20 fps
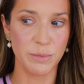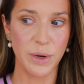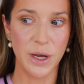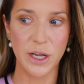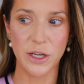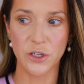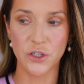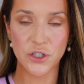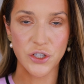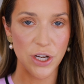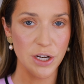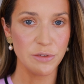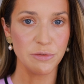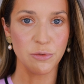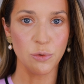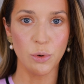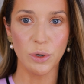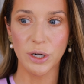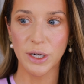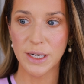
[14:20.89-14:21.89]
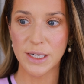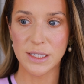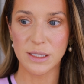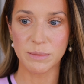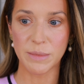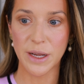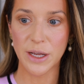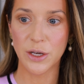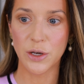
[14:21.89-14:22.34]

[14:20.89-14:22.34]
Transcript: but shade four is my